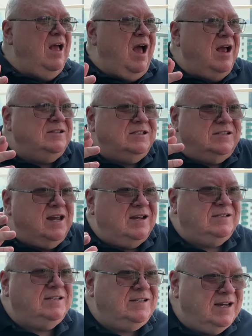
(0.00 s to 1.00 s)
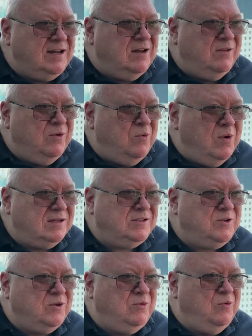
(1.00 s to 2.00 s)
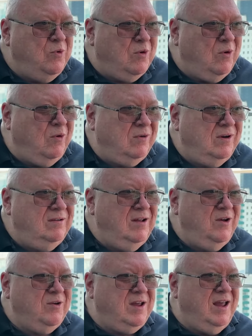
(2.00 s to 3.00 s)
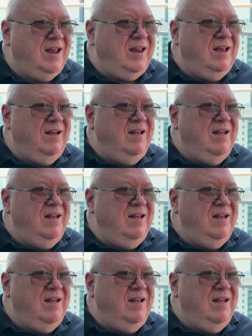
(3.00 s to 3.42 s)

I just got sick of the Western world, okay?